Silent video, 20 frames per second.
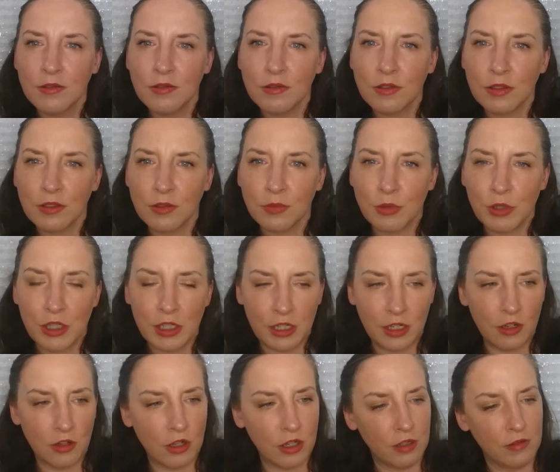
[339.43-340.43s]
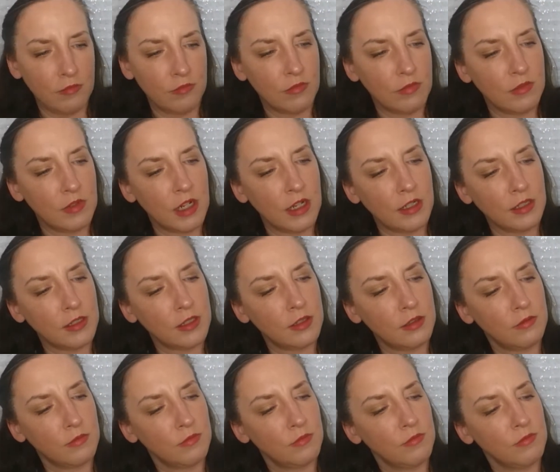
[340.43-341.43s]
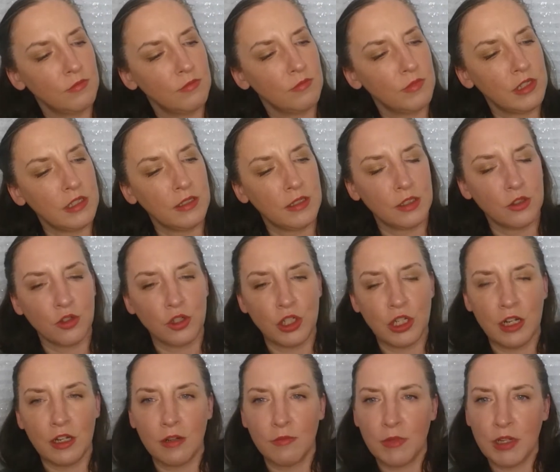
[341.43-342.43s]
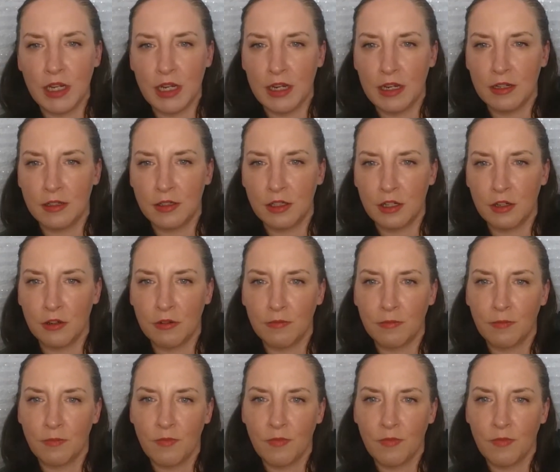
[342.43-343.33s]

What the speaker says: Looks pretty good. Nice, decent shade on my hand here.